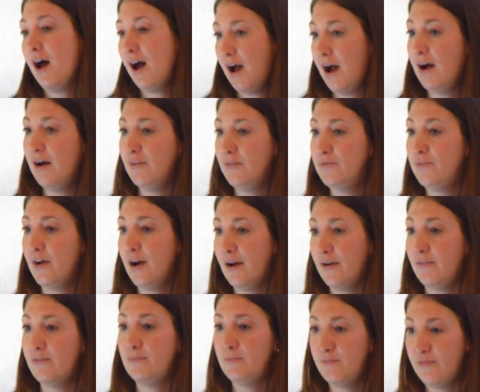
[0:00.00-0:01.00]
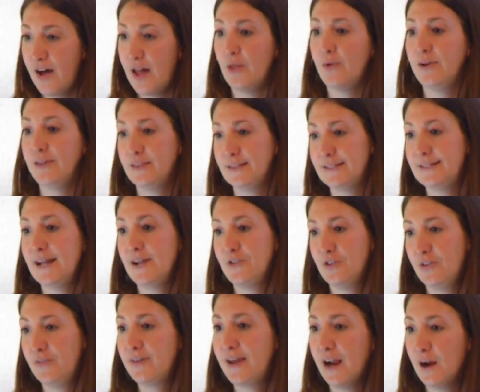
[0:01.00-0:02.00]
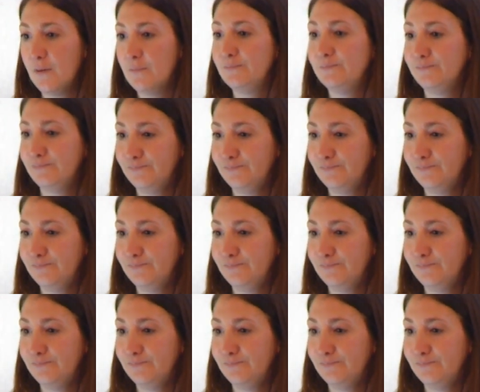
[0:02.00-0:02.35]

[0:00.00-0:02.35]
of following the standard of care.